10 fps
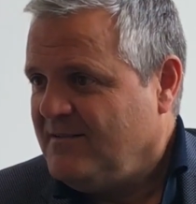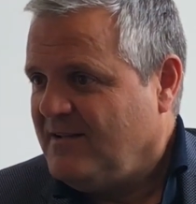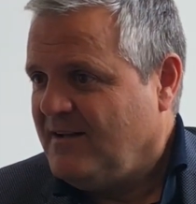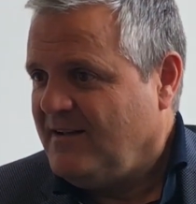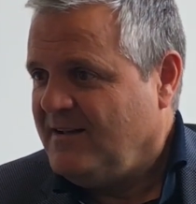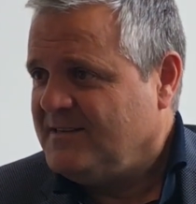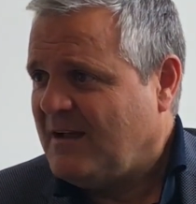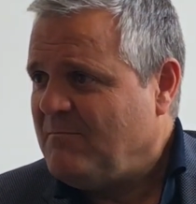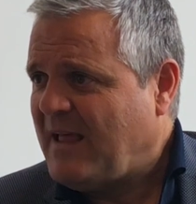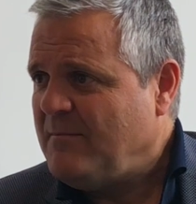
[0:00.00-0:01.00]
And
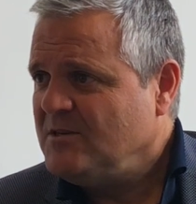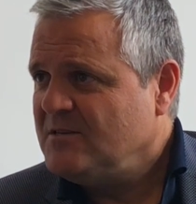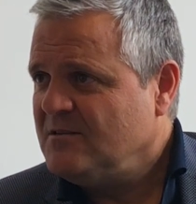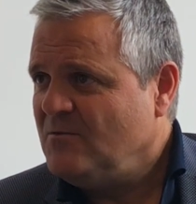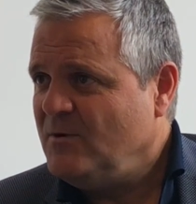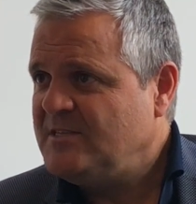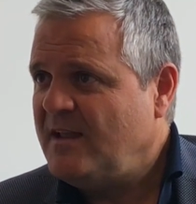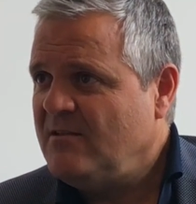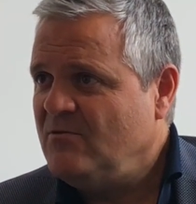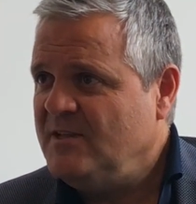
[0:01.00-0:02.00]
sometimes we
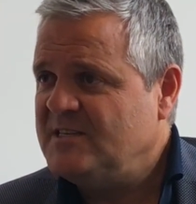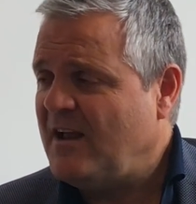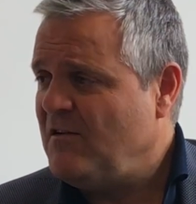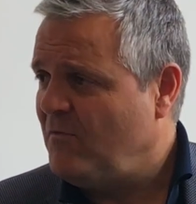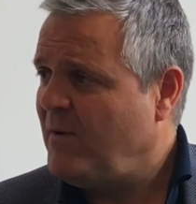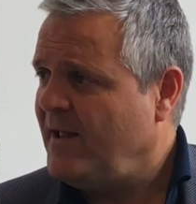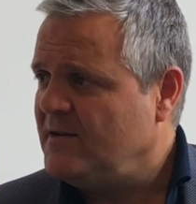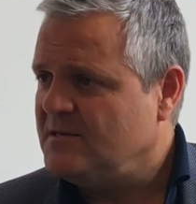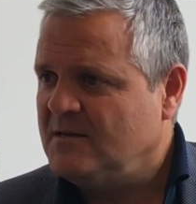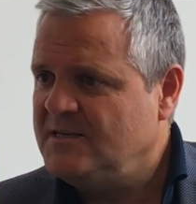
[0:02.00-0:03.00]
say to these kind of
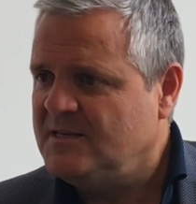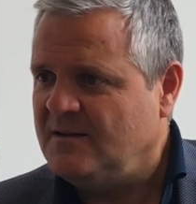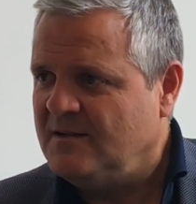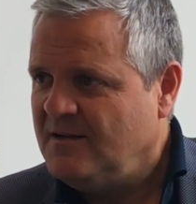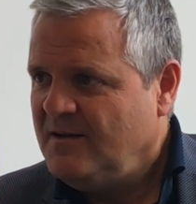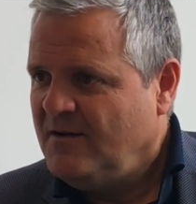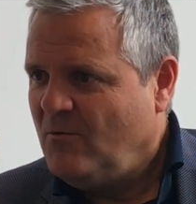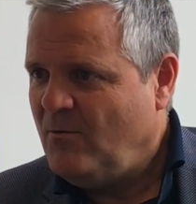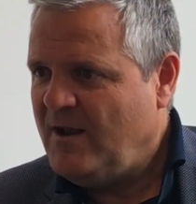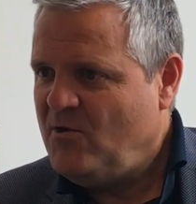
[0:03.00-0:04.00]
players, listen,
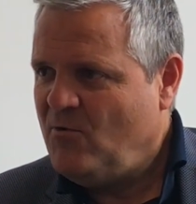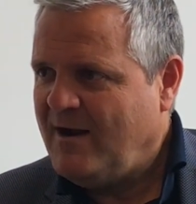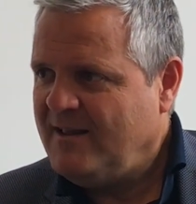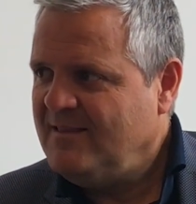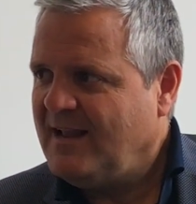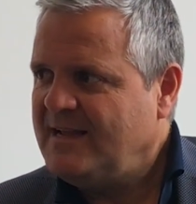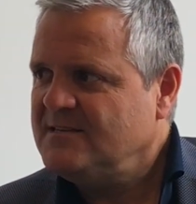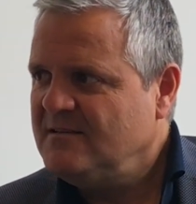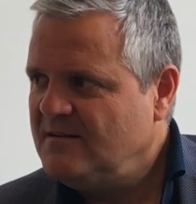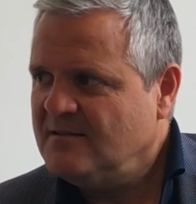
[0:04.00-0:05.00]
when you are in the
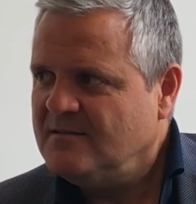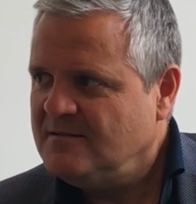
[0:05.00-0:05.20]
last third,